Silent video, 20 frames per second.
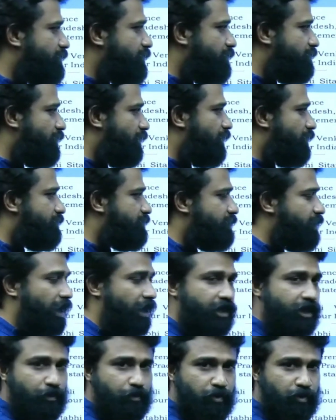essential and
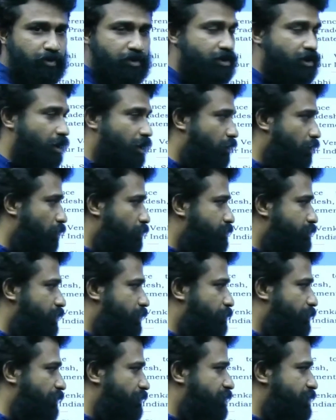standard books, and
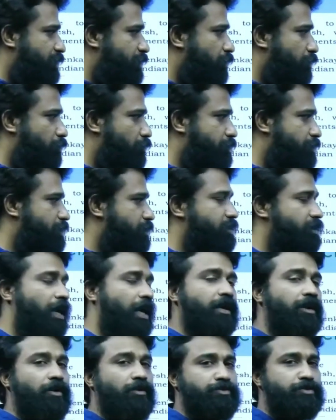also the previous year
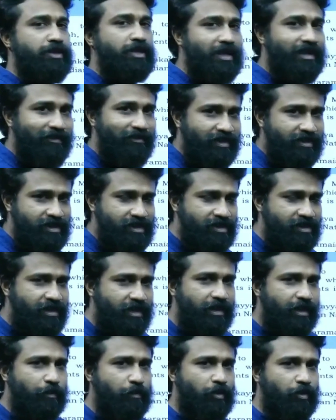questions, and also the reverse
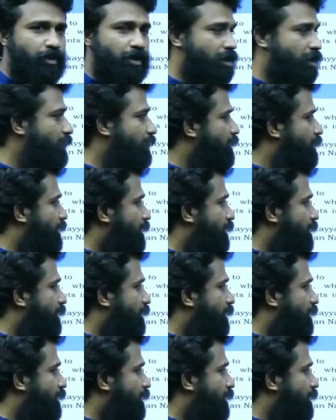engineering model